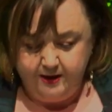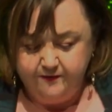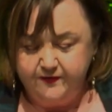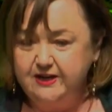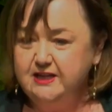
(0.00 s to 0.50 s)

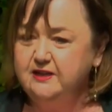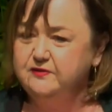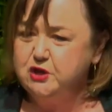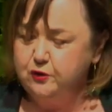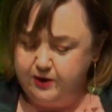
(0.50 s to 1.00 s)
Funding of
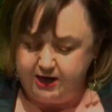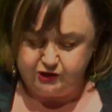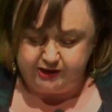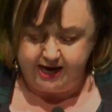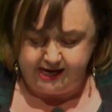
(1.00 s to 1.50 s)

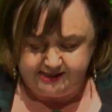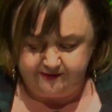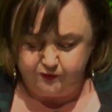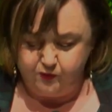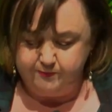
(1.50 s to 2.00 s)

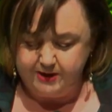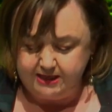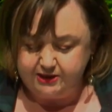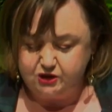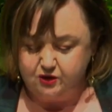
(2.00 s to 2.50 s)
$284
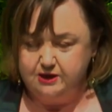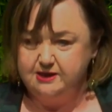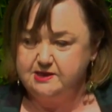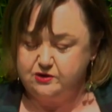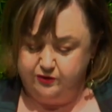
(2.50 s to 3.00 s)
million
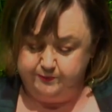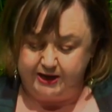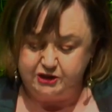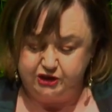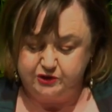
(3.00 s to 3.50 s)
through
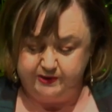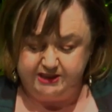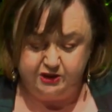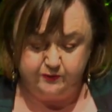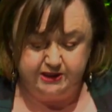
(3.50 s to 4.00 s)
Budget
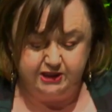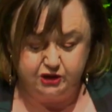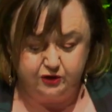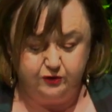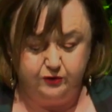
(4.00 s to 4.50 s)

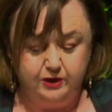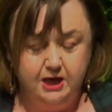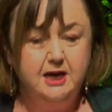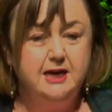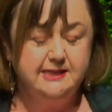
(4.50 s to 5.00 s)
2022
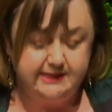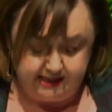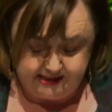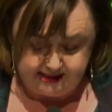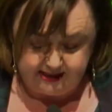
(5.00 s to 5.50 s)
is
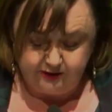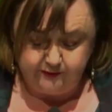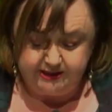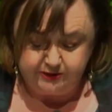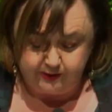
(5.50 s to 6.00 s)

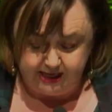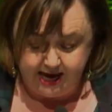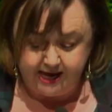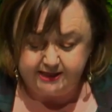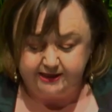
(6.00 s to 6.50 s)
continuing to
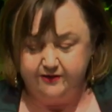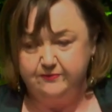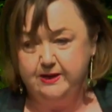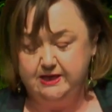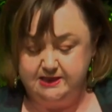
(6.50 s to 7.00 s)
allow the
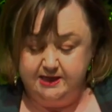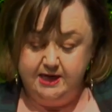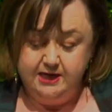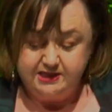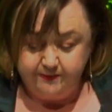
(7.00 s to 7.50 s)
government
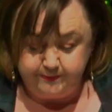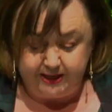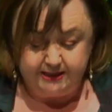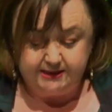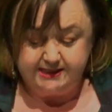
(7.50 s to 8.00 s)
to
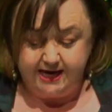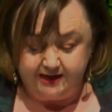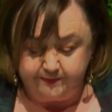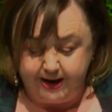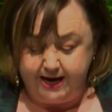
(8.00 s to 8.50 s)
build
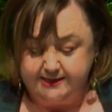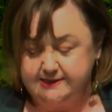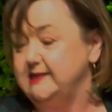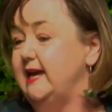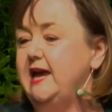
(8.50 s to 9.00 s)
at
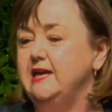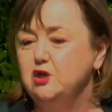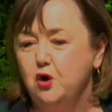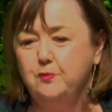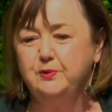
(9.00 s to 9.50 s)
pace and
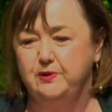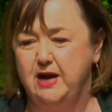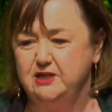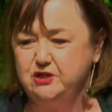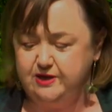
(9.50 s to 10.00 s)

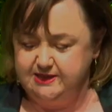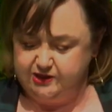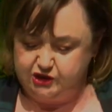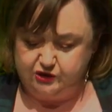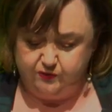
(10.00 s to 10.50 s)
operate
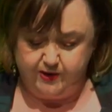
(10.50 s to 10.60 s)
transitional